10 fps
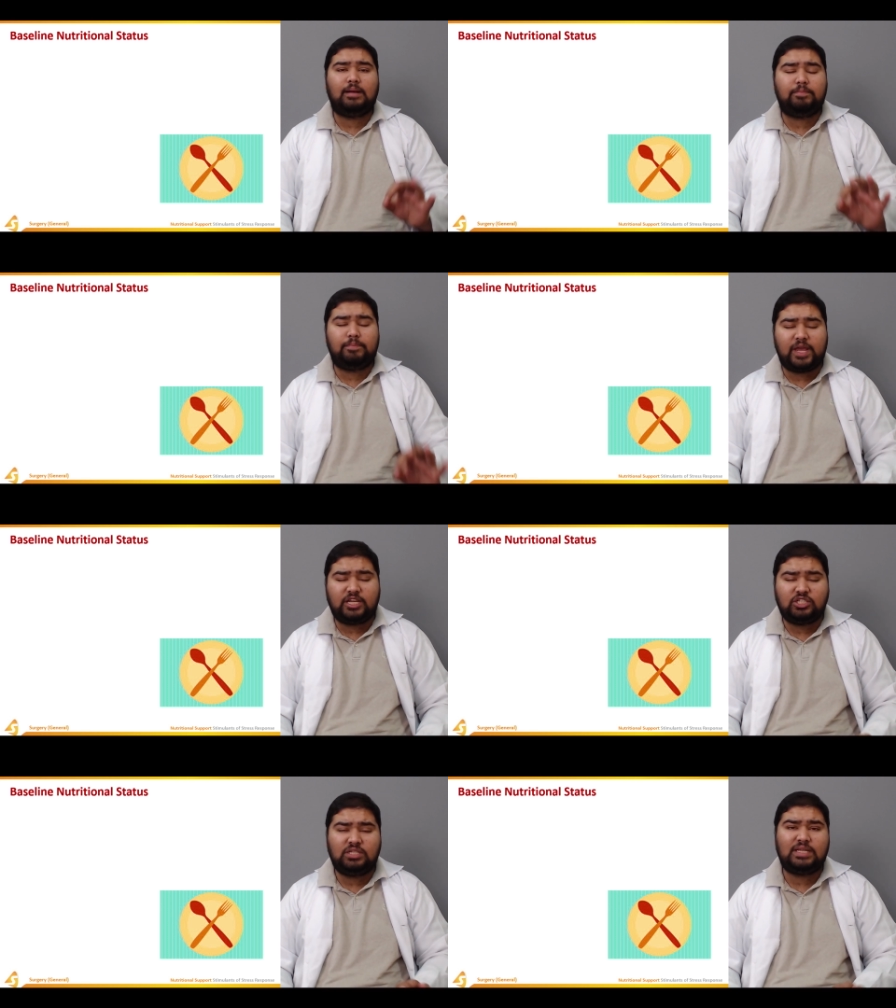a
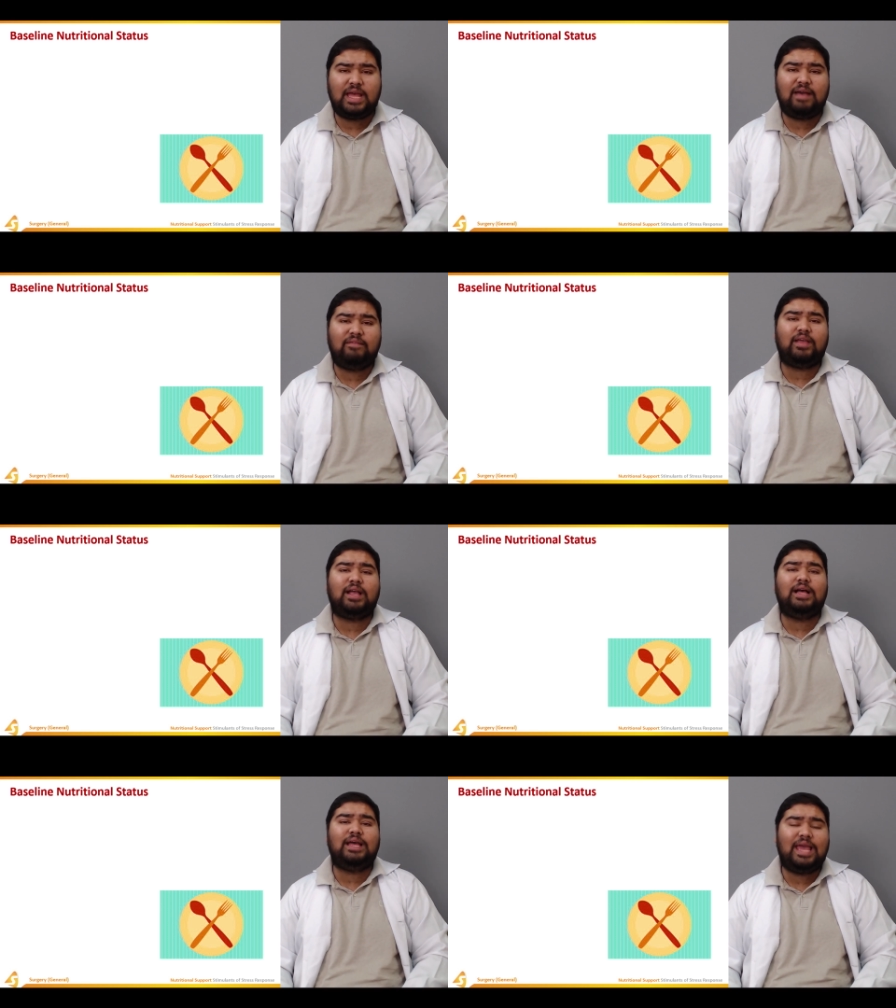patient having
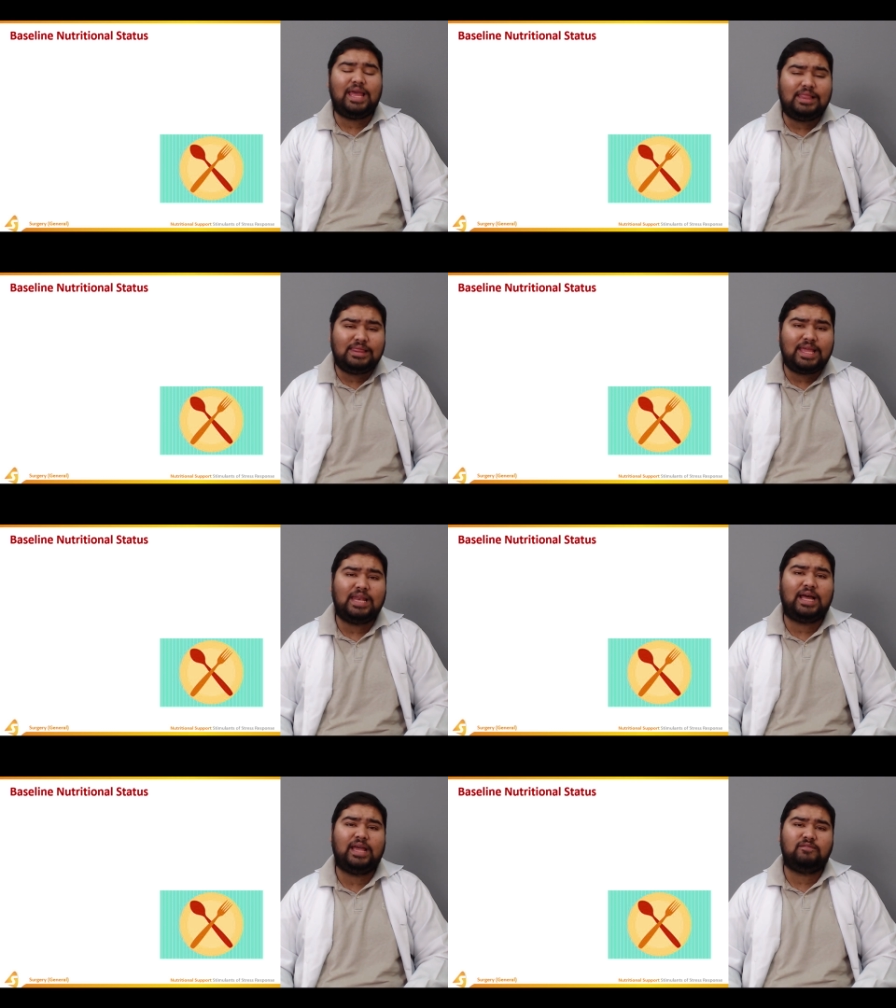a healthy
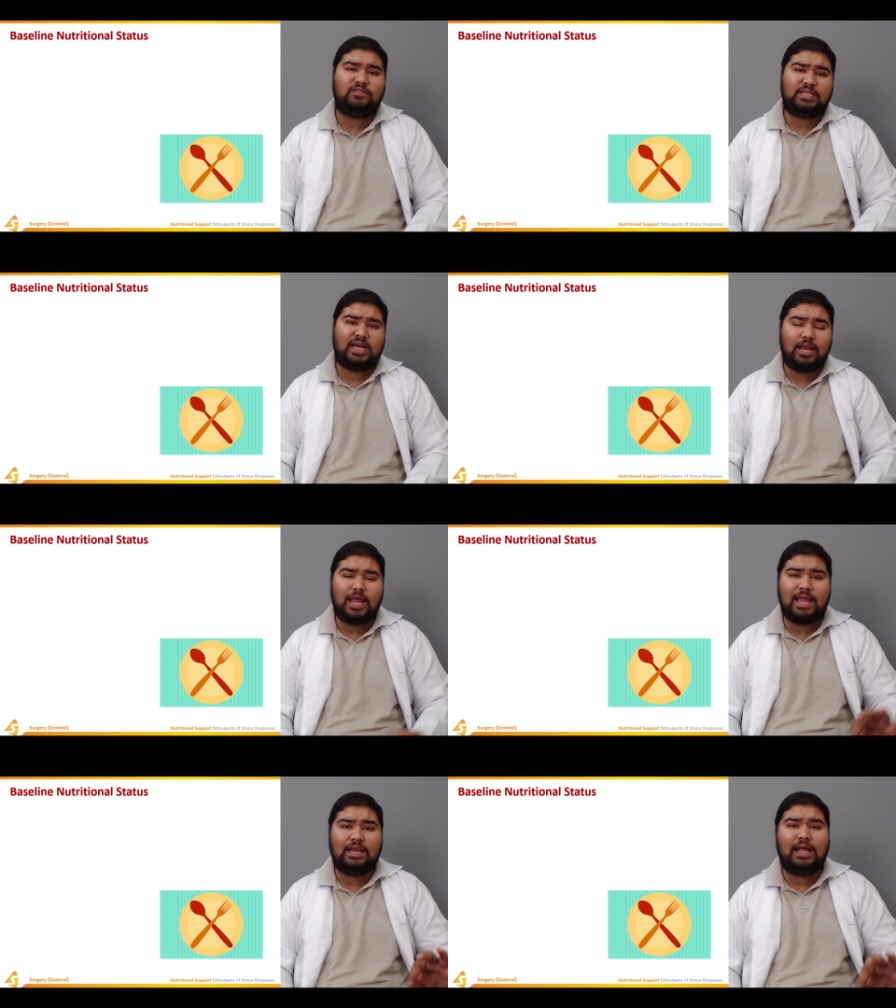lifestyle
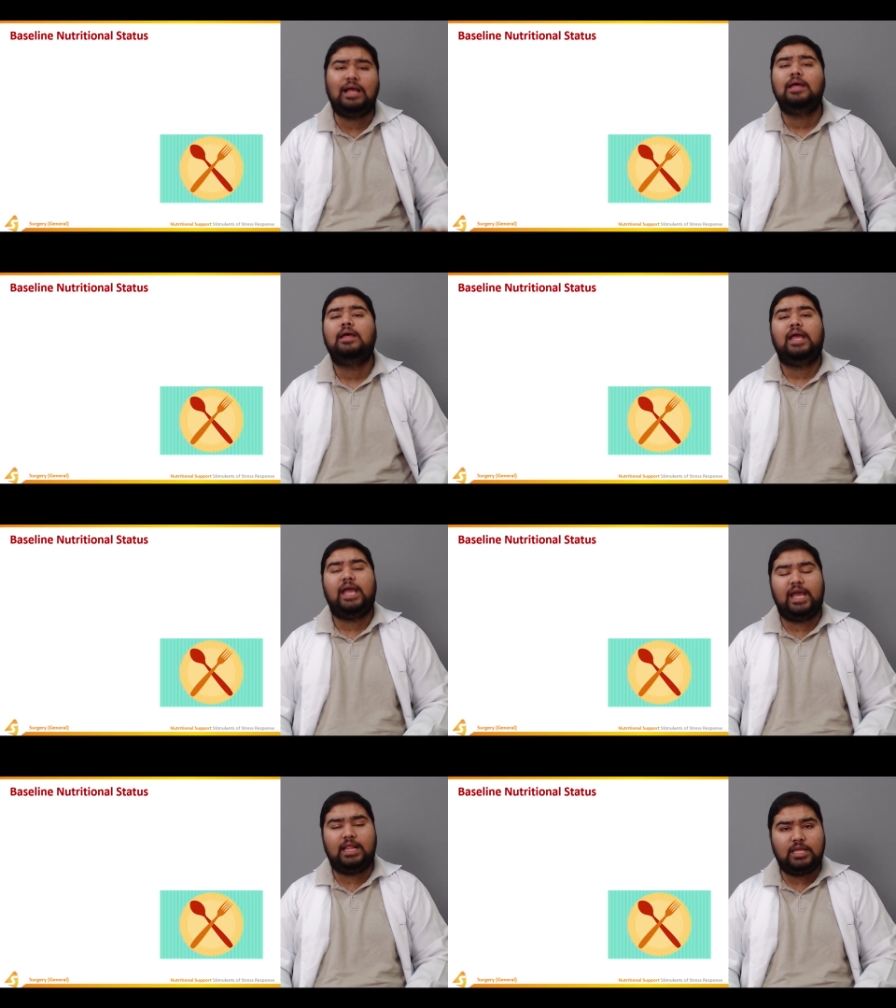and a
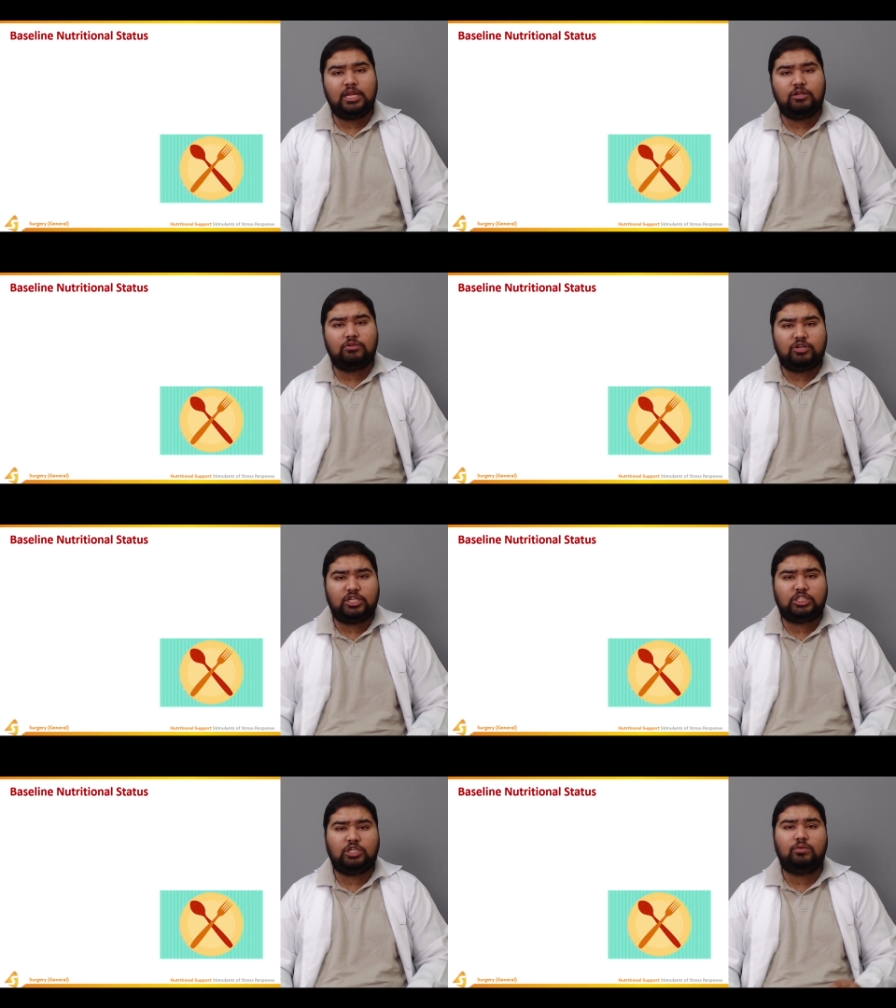healthy
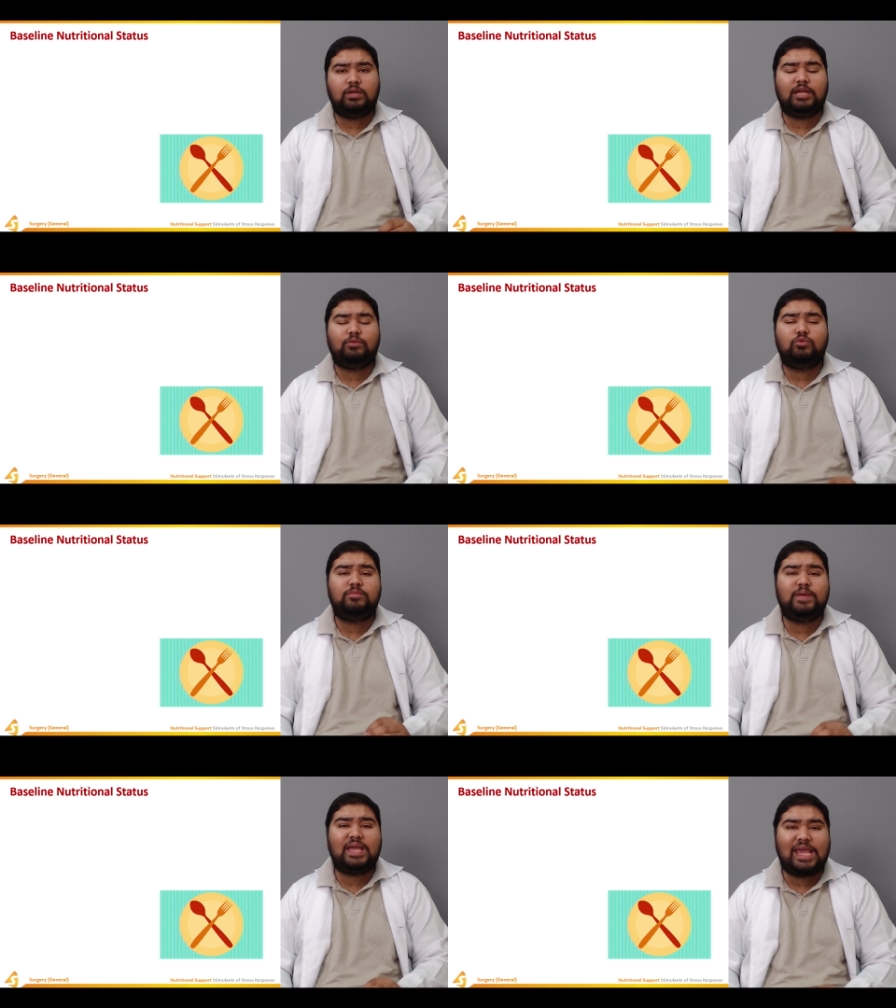nutrition, it
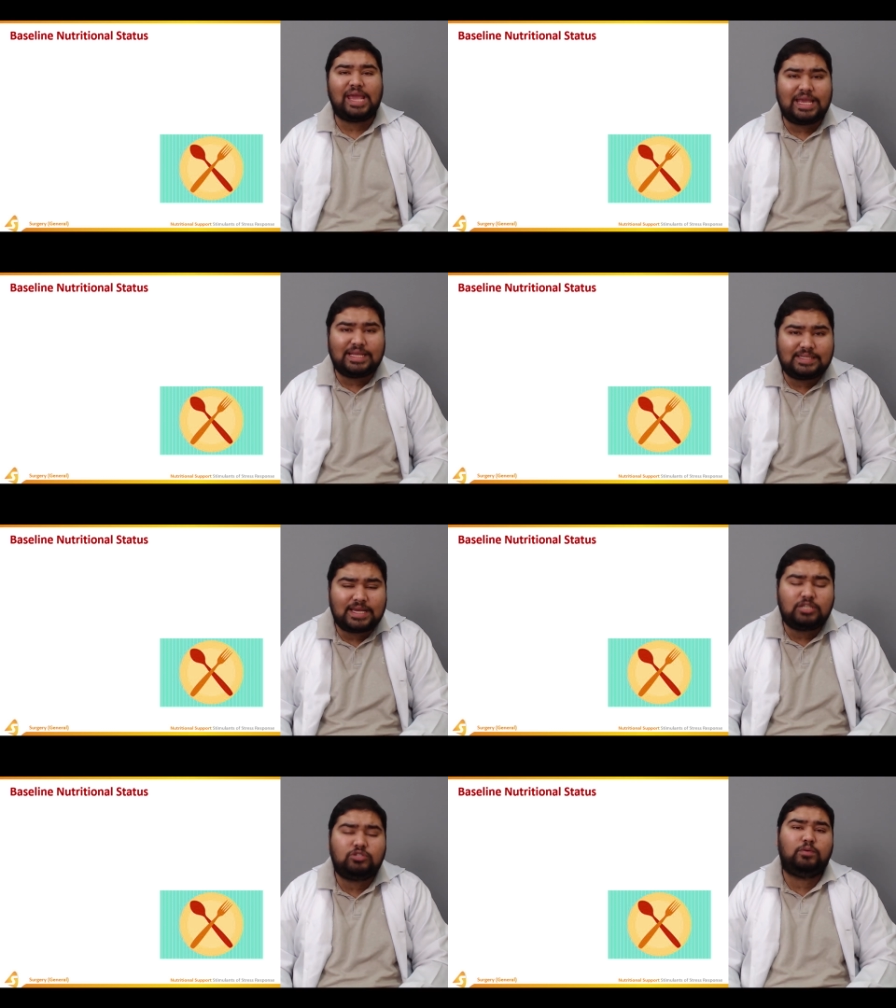would be
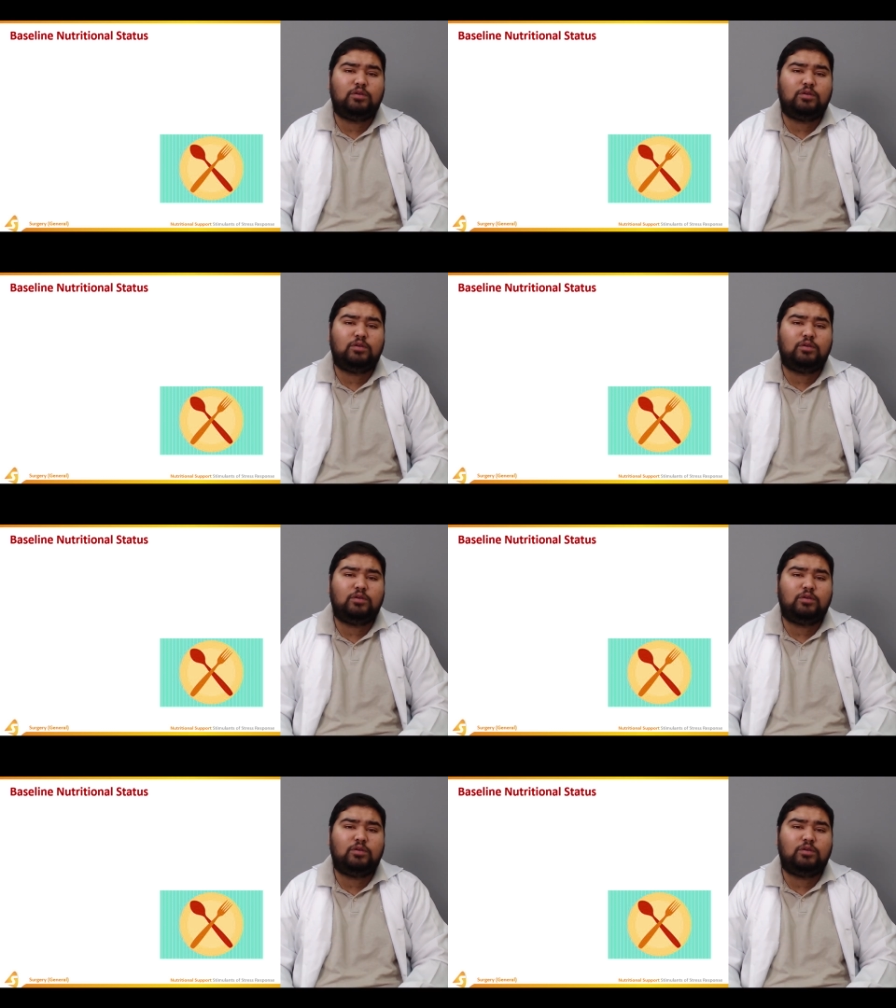easier to